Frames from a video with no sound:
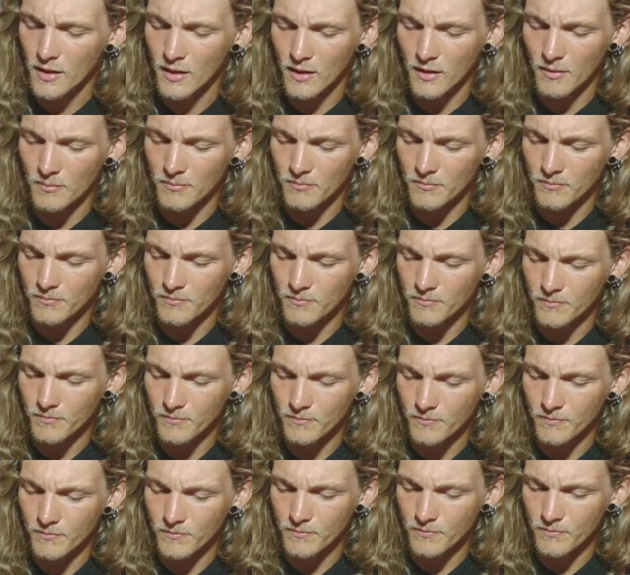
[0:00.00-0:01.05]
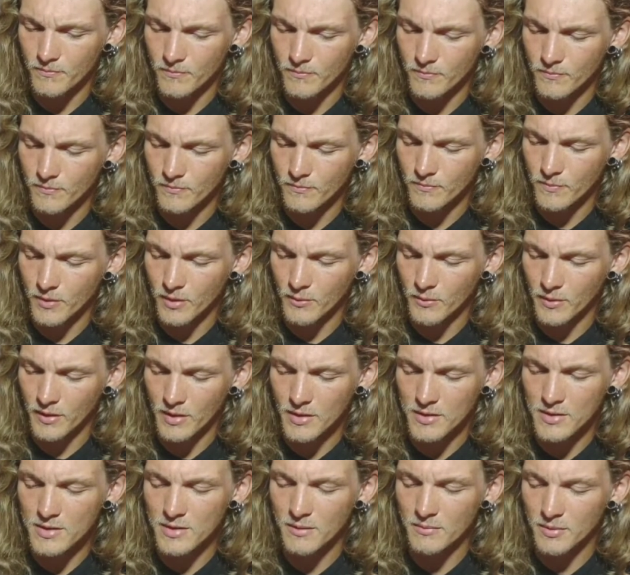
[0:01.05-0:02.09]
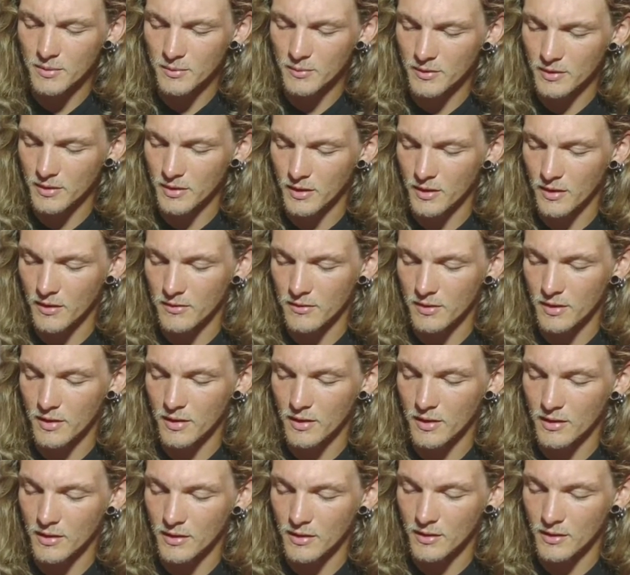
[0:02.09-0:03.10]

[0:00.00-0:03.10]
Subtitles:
But we did something with Lilith in it,